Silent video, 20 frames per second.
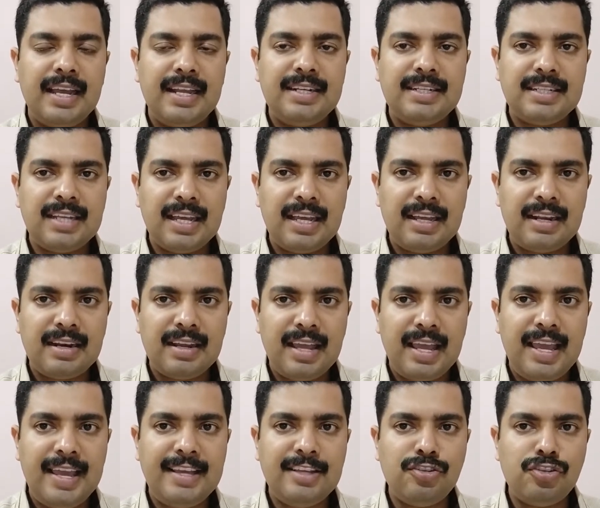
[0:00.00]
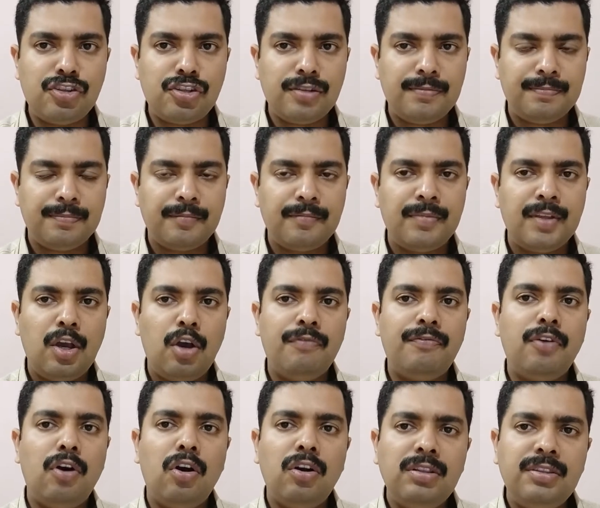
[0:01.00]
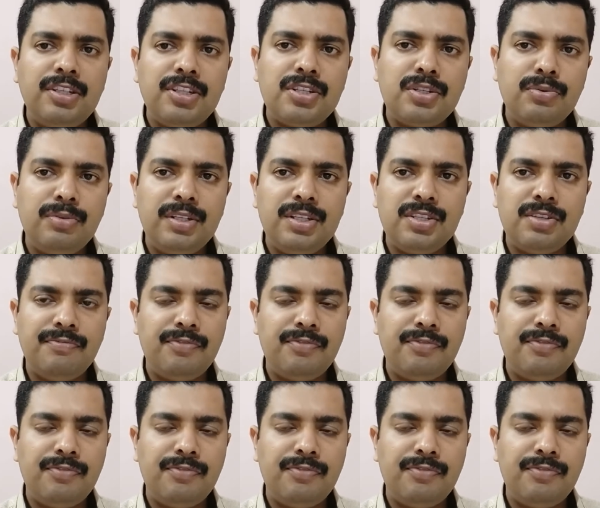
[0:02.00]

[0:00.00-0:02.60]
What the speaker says: entire age of all the students.